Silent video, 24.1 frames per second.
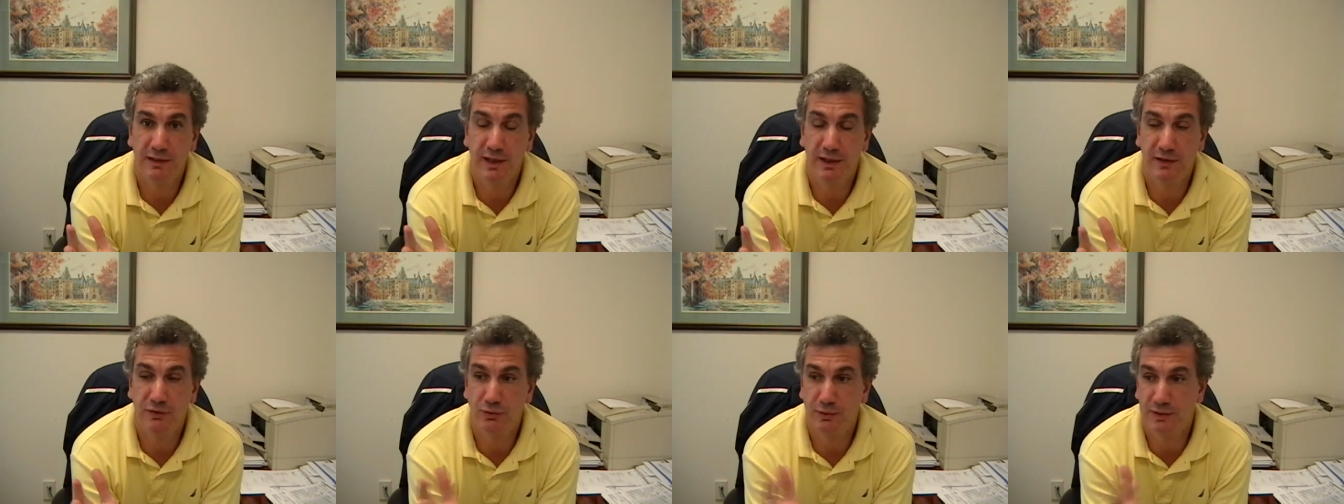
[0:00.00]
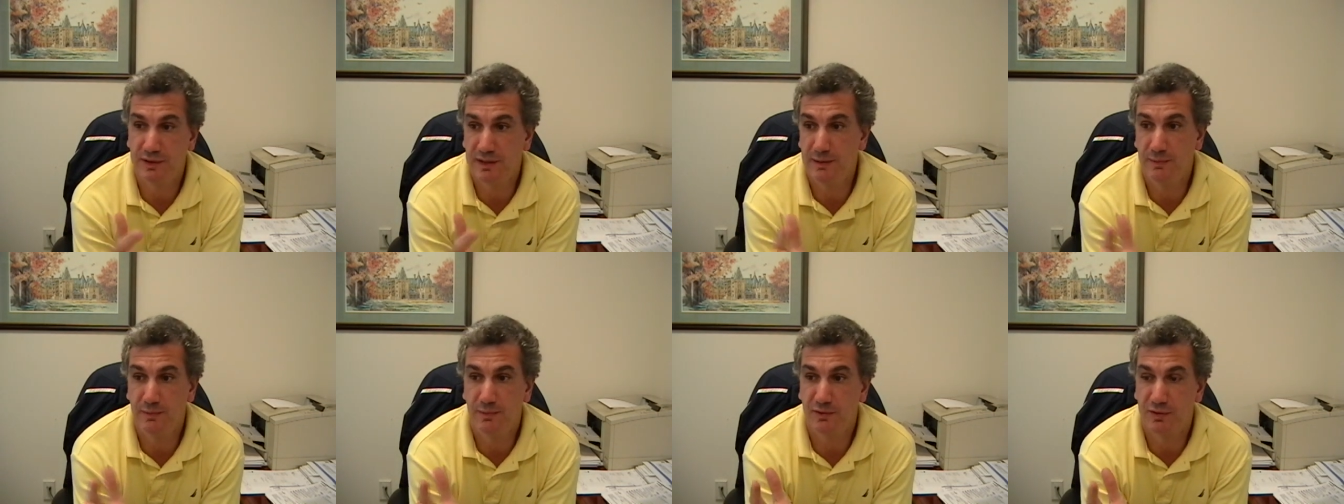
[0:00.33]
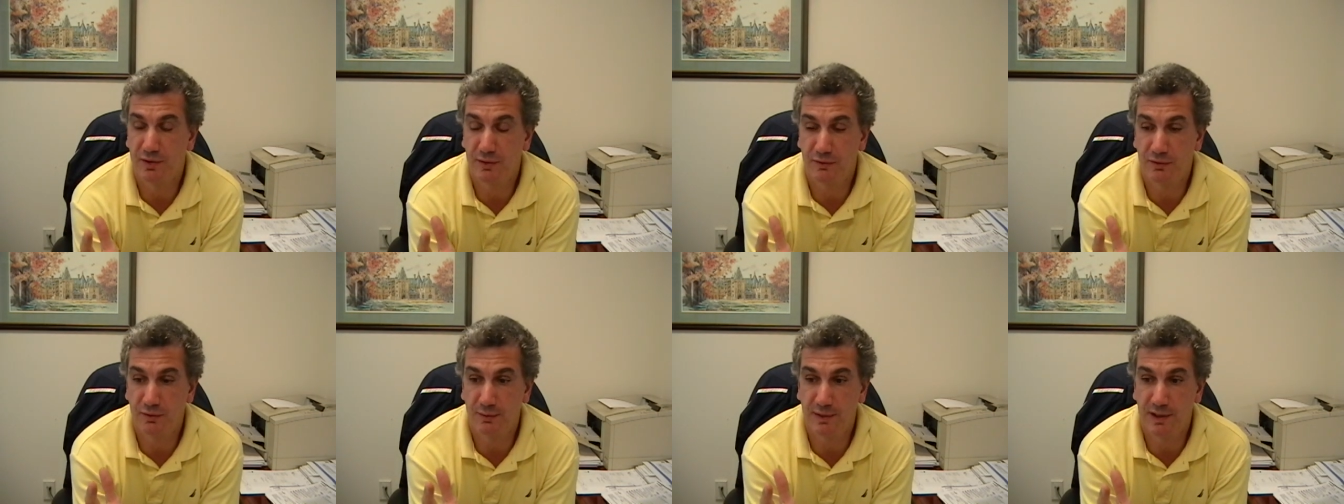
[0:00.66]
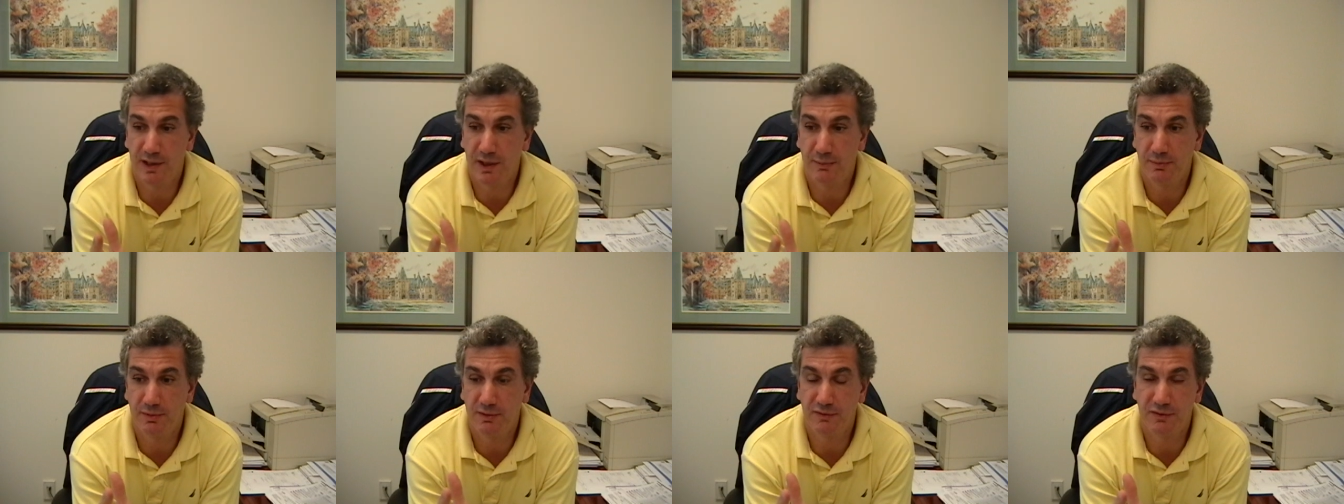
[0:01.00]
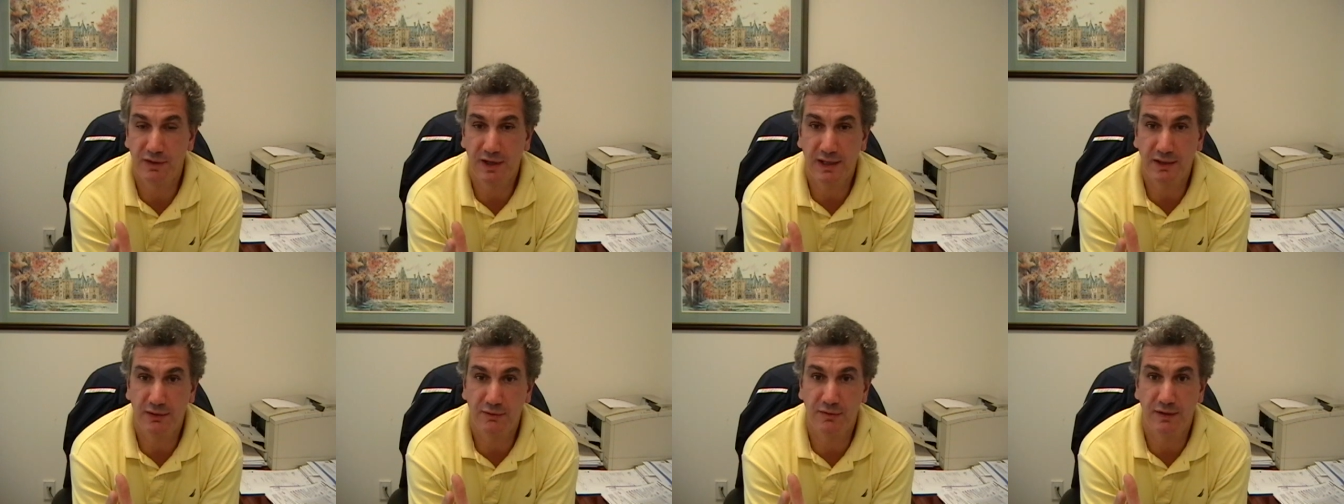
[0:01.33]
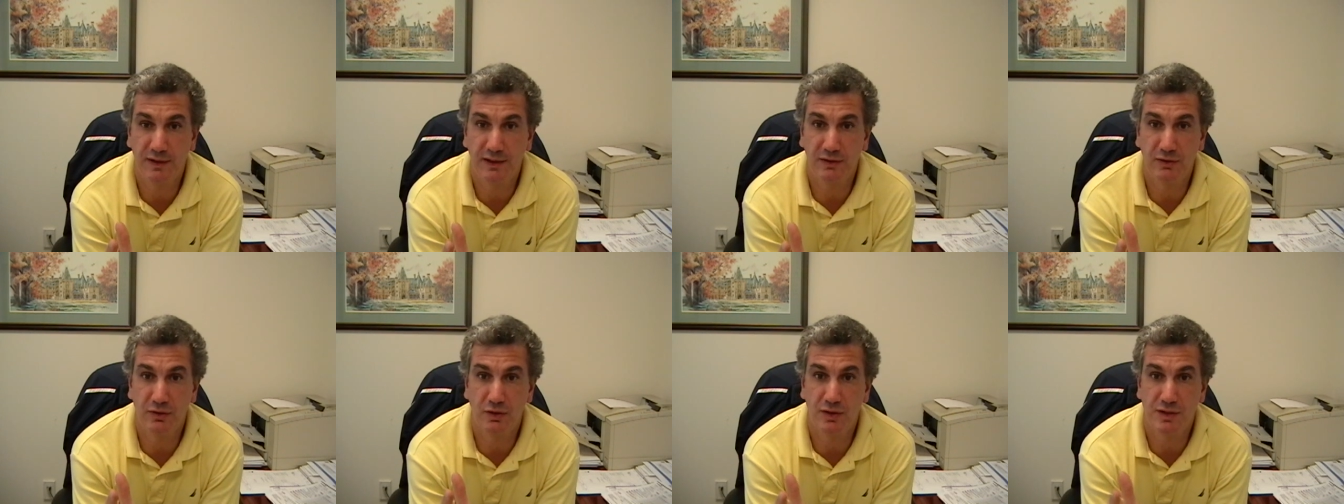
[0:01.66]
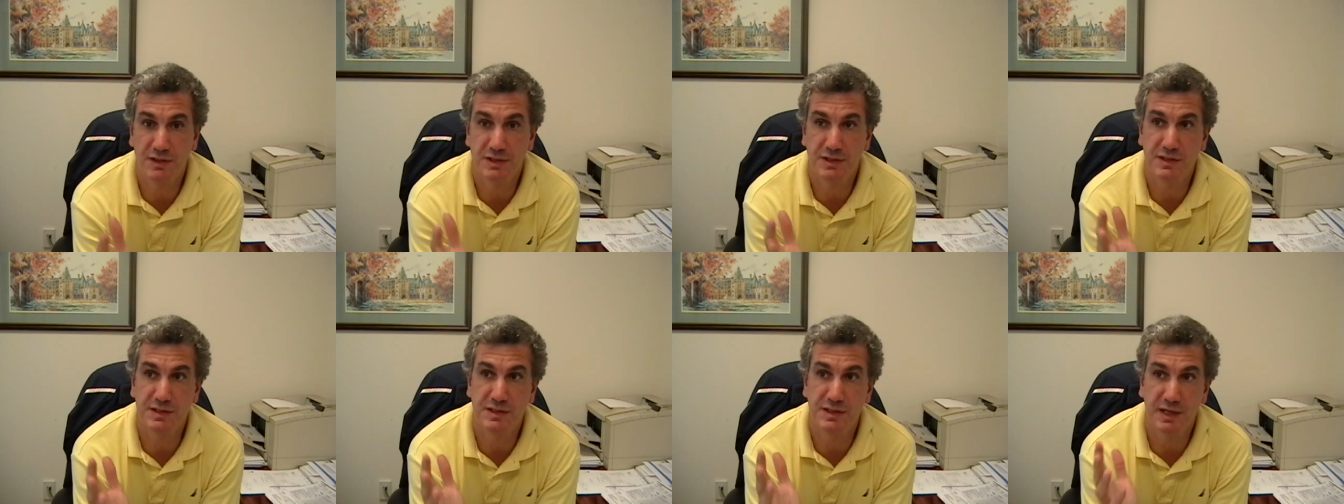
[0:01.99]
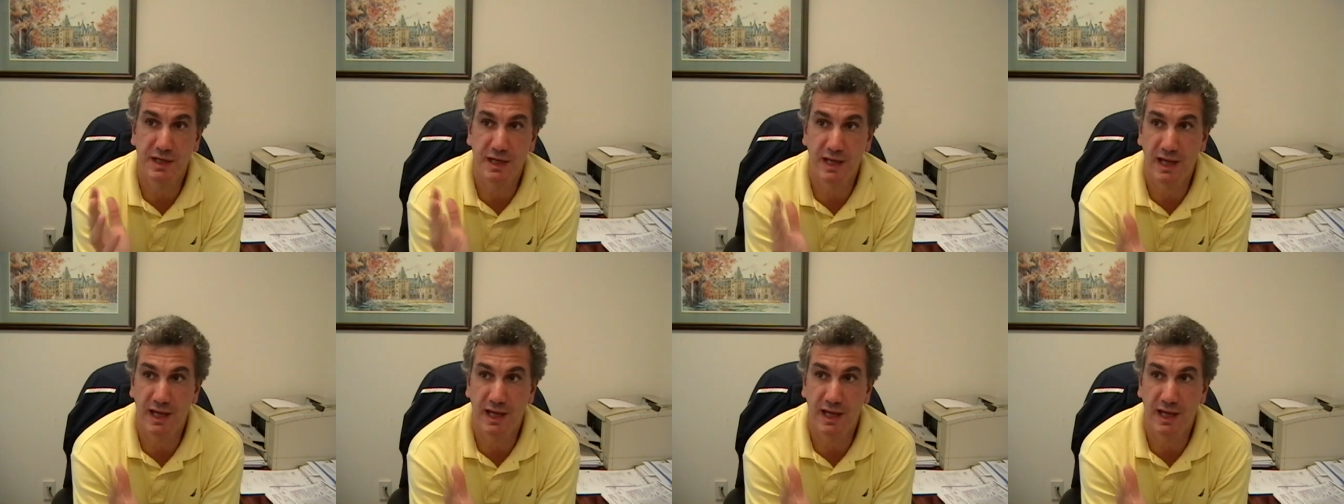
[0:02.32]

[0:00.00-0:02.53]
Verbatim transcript: has redeemed himself from a couple of title fight losses